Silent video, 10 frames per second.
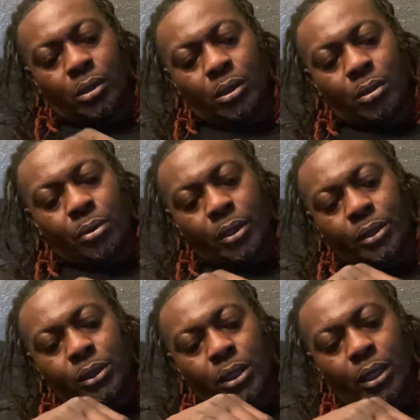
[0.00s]
I brought the
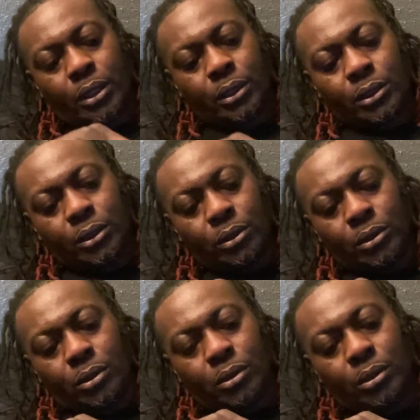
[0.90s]
sockets
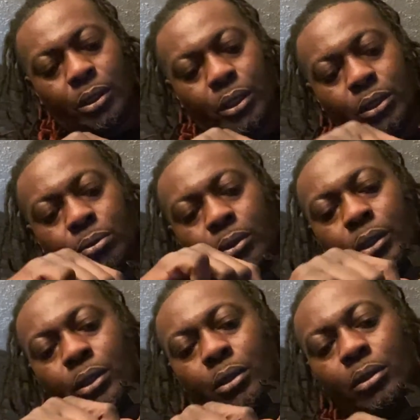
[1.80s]
as
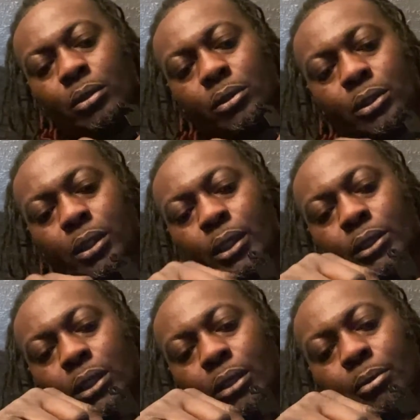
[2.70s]
well. Take our
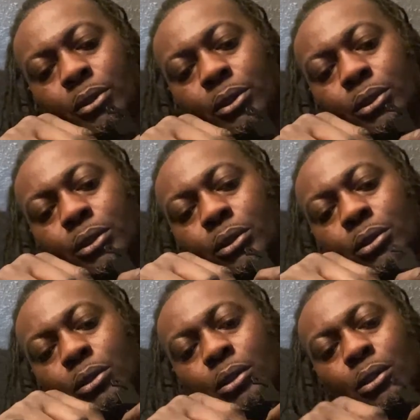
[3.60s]
time and just
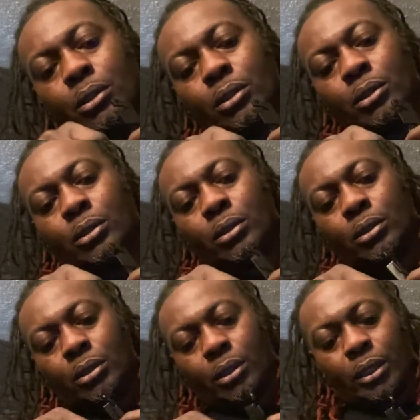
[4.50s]

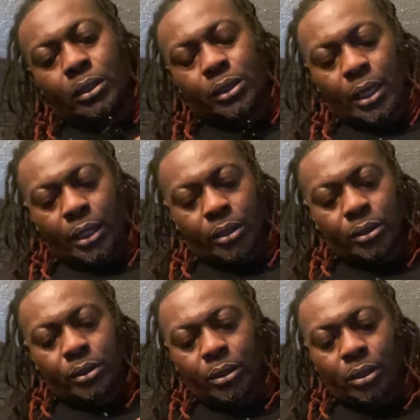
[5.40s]
kind of tighten
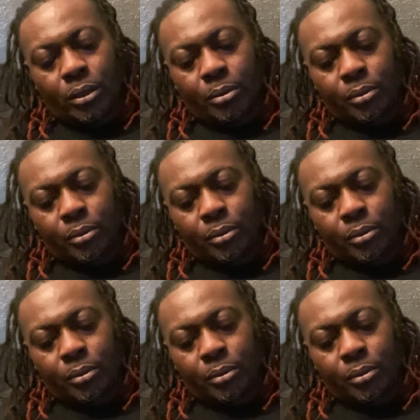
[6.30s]
this up